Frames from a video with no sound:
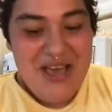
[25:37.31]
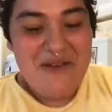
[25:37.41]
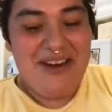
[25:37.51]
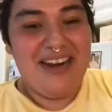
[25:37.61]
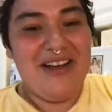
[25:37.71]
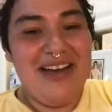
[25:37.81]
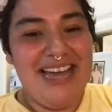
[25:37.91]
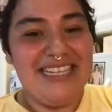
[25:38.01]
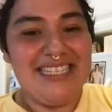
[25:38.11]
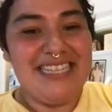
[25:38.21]
We're gonna go
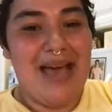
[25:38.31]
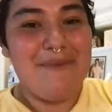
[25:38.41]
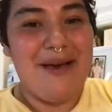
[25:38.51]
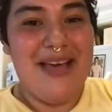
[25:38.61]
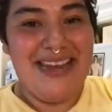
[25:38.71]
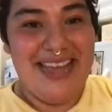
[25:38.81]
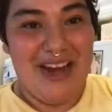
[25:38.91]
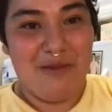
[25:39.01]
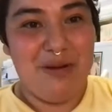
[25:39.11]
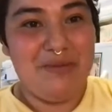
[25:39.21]
ahead and just tap out any
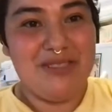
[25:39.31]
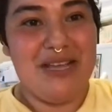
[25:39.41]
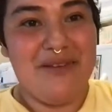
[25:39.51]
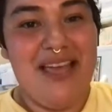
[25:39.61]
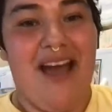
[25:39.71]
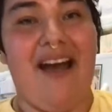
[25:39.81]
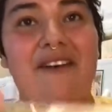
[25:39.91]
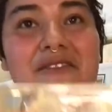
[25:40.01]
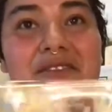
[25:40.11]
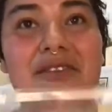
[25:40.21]
air bubbles that we
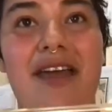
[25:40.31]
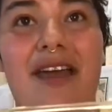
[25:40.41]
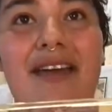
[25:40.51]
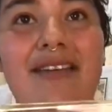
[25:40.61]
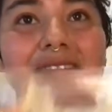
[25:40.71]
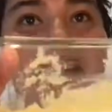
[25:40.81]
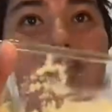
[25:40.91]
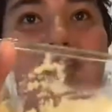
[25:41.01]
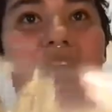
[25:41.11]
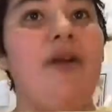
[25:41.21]
have. Okay, there
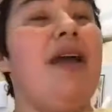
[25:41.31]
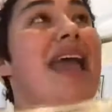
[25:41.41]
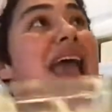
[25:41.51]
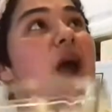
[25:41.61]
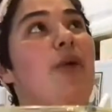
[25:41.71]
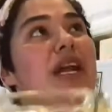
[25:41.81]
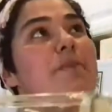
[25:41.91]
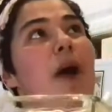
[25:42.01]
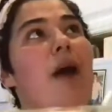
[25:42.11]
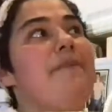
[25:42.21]
you go. And we're gonna
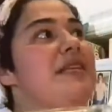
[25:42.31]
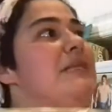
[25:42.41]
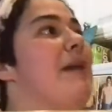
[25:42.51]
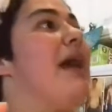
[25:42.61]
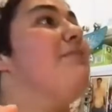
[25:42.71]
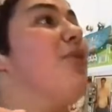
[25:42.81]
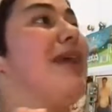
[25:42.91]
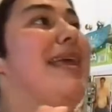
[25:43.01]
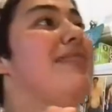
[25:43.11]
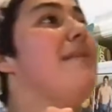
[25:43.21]
pop this bad boy
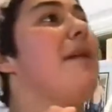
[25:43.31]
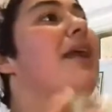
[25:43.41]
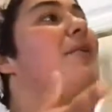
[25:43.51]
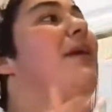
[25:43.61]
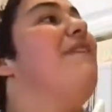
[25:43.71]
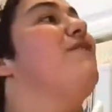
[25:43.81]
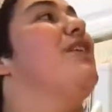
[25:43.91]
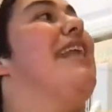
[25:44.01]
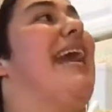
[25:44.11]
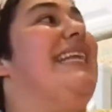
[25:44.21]
in the microwave for
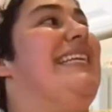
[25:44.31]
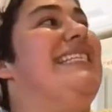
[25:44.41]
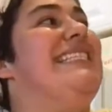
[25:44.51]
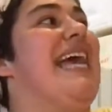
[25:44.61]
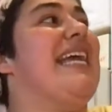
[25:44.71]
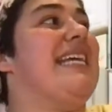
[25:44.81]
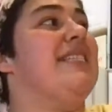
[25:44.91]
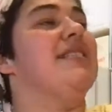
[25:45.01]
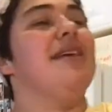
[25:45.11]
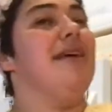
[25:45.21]
90 seconds.
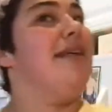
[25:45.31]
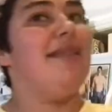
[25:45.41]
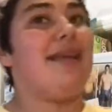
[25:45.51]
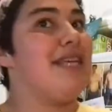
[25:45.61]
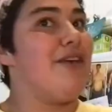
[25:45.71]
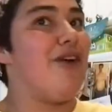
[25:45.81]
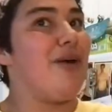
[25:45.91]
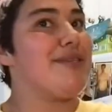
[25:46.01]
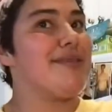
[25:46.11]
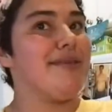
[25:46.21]
That's it,
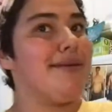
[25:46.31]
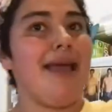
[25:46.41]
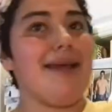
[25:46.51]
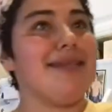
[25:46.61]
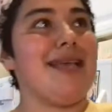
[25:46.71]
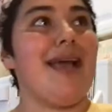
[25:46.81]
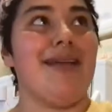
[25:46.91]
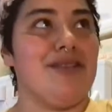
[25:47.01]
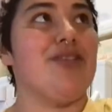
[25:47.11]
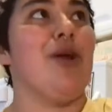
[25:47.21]
folks. 90
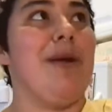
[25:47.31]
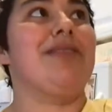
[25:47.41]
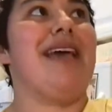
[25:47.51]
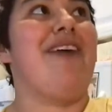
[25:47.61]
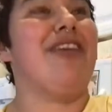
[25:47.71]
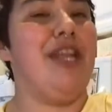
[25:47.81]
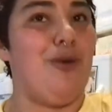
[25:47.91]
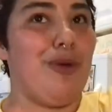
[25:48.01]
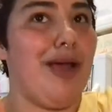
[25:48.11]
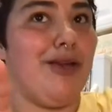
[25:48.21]
seconds, and you're about to have keto
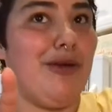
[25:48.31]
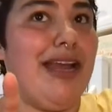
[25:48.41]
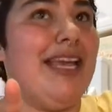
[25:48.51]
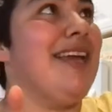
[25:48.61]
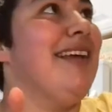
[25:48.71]
bread. You ready?